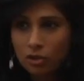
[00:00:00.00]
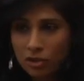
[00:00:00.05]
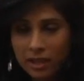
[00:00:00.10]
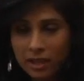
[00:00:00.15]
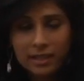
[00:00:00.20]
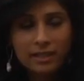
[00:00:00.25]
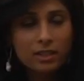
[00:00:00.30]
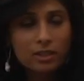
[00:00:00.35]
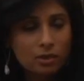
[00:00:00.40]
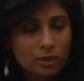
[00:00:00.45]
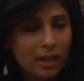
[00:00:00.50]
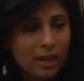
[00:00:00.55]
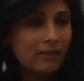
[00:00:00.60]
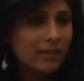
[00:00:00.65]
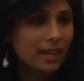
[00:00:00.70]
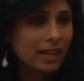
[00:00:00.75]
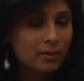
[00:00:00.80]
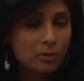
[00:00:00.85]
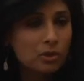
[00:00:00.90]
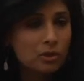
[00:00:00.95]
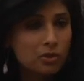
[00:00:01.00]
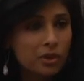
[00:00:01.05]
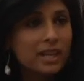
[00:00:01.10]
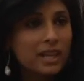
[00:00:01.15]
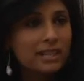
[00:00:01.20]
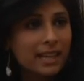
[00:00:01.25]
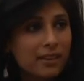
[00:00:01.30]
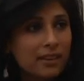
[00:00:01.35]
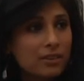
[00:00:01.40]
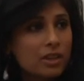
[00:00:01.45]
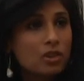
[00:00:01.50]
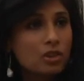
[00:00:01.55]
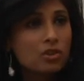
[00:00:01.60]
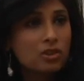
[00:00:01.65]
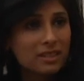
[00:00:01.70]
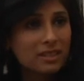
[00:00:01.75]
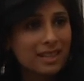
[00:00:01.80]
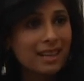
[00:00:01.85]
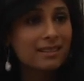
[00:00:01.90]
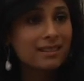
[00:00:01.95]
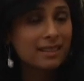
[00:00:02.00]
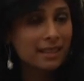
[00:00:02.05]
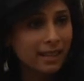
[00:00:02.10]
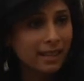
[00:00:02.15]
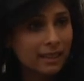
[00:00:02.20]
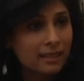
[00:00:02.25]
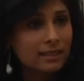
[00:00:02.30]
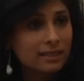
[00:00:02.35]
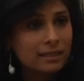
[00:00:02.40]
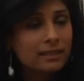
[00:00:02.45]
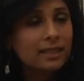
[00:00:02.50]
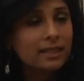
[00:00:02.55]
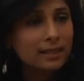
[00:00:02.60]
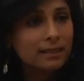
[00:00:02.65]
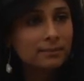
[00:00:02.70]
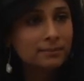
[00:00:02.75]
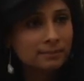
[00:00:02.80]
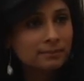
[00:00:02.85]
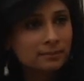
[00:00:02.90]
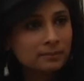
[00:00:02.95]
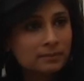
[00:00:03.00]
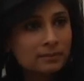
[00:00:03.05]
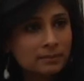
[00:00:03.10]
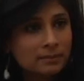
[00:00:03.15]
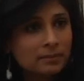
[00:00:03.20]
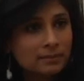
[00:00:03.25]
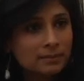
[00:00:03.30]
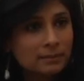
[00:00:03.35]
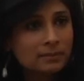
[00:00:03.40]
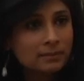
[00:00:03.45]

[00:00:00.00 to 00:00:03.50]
You certainly do have that. Your trade diversion does that, indeed. Mm-hmm.